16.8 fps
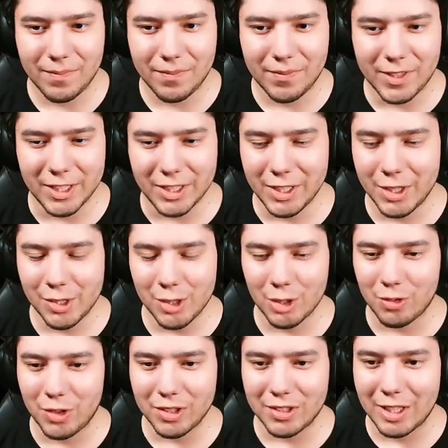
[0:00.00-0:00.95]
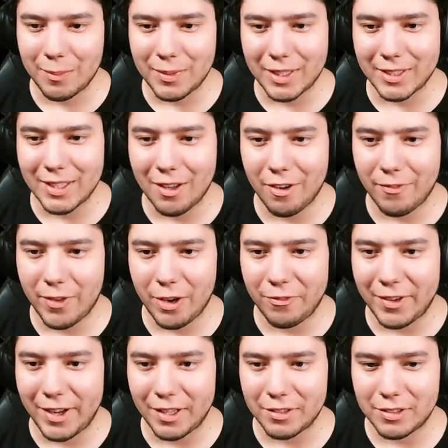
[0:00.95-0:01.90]
Did you hear those footsteps? That sounded very
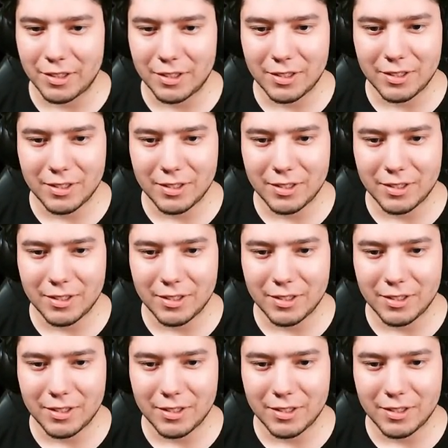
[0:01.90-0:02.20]
fast.